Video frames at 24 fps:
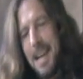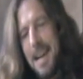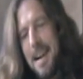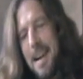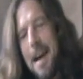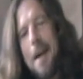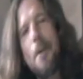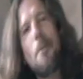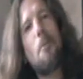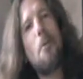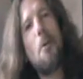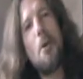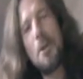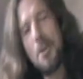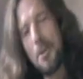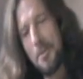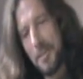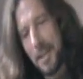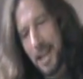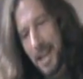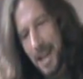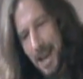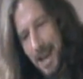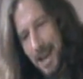Not one
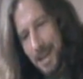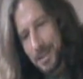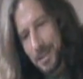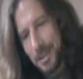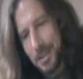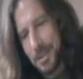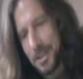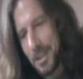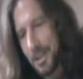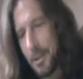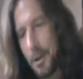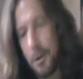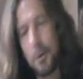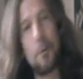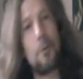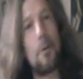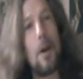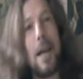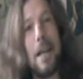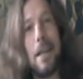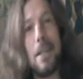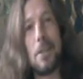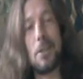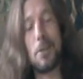of the actors in the
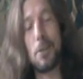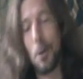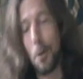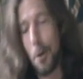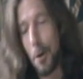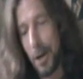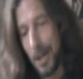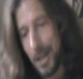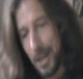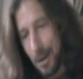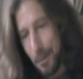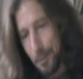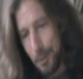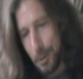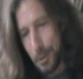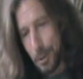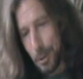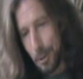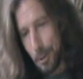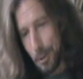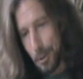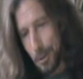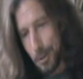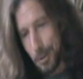greatest story ever
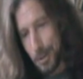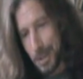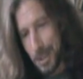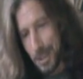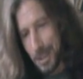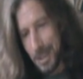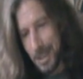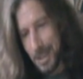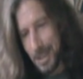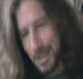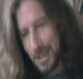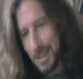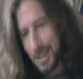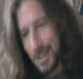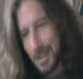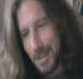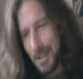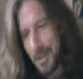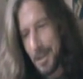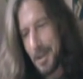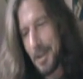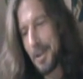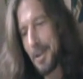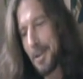told
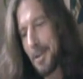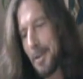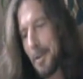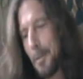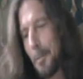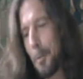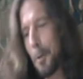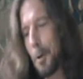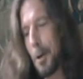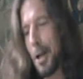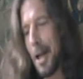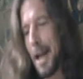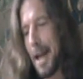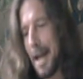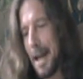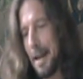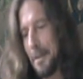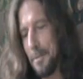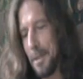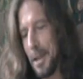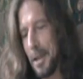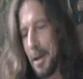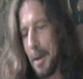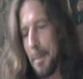will
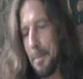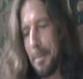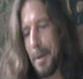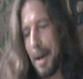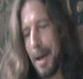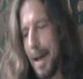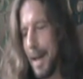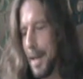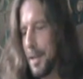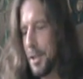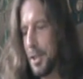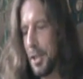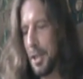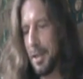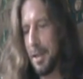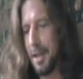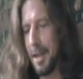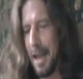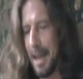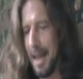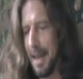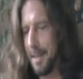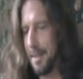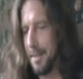have the
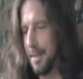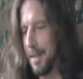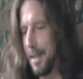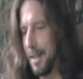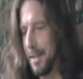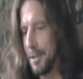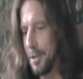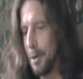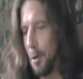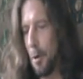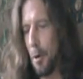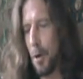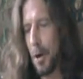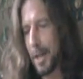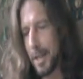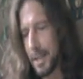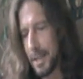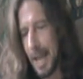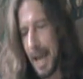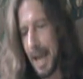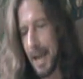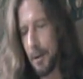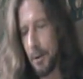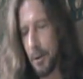compassion, ethics, or
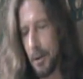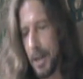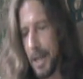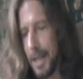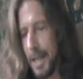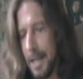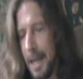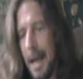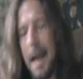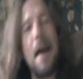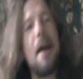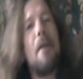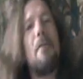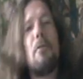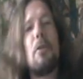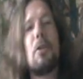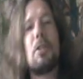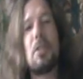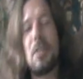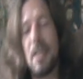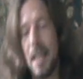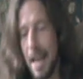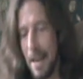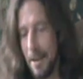integrity to ever
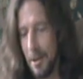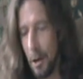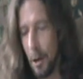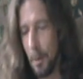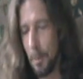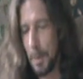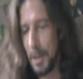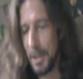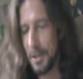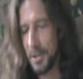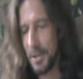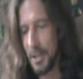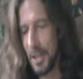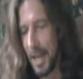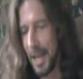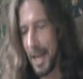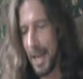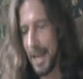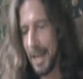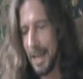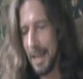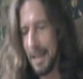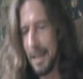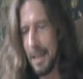stand up and
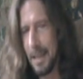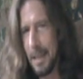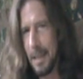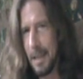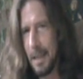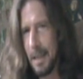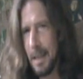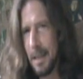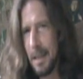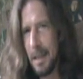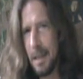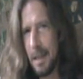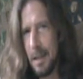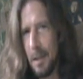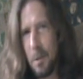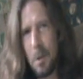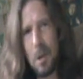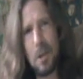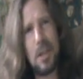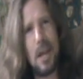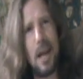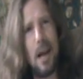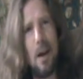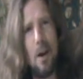say,
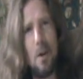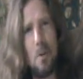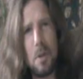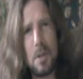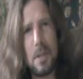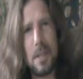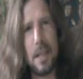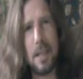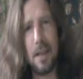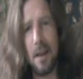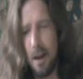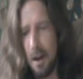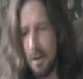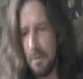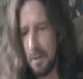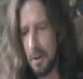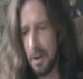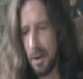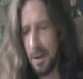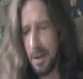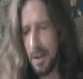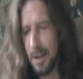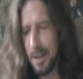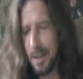well, to hell with the
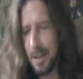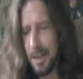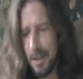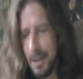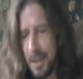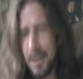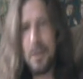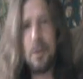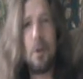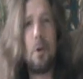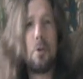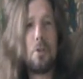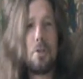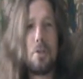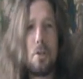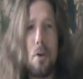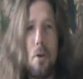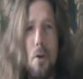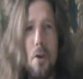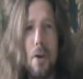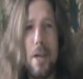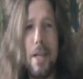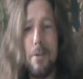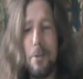cover, this whole
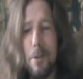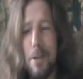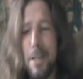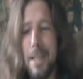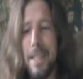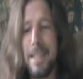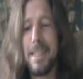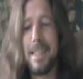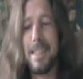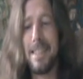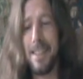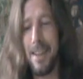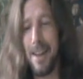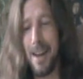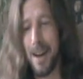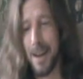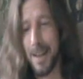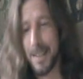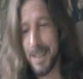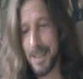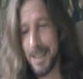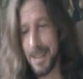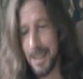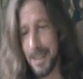story really
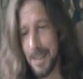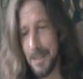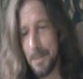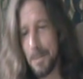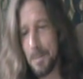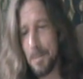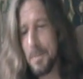sucks.